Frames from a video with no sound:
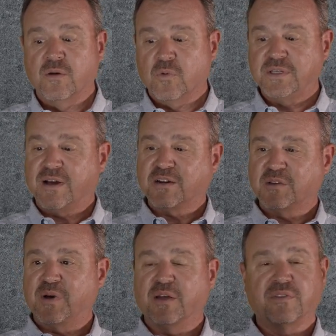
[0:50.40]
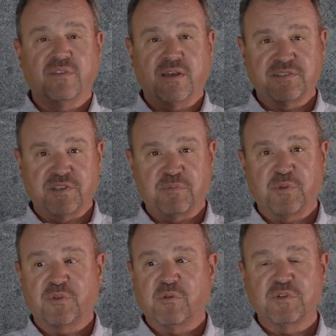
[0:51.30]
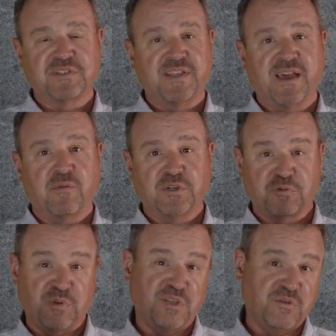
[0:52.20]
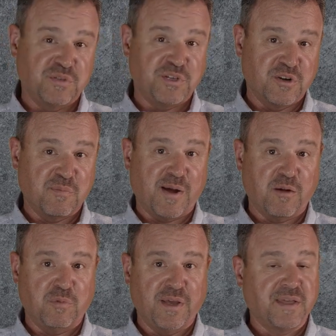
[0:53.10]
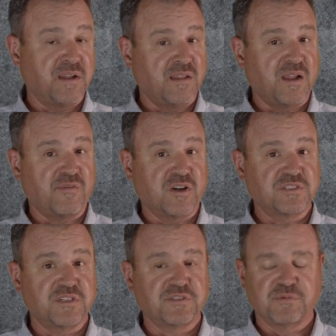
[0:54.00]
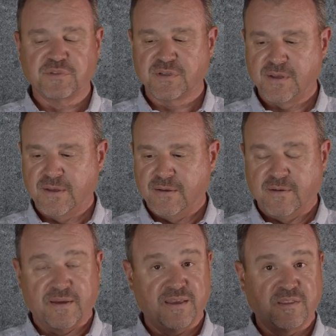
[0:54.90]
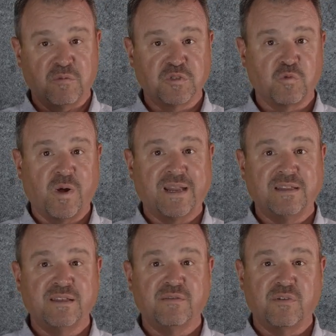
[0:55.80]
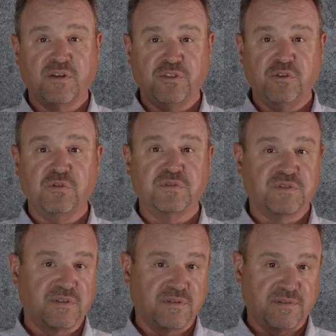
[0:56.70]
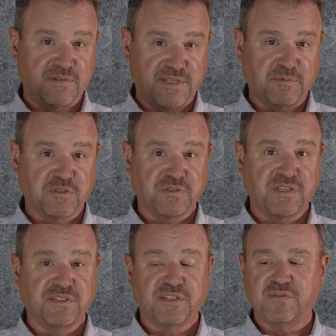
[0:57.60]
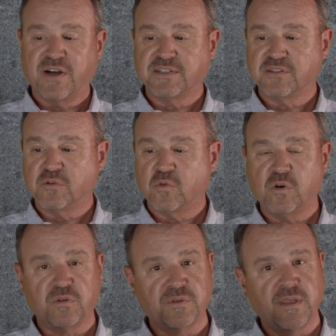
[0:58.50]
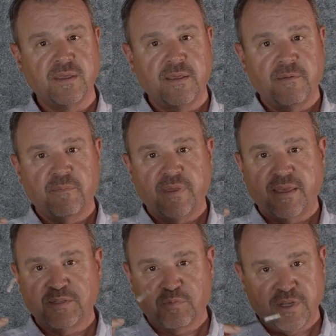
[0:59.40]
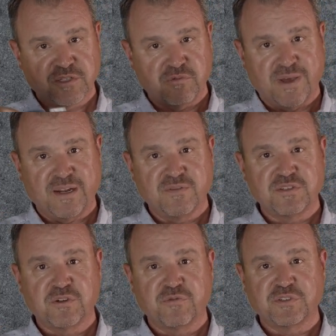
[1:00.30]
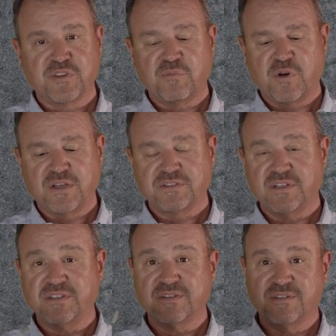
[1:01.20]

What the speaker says: We talked about a simple thermostat, which we use here at PowerBlanket in a lot of our systems. Again, the most widely used temperature sensing device in the world. It's placed right on the surface of the process.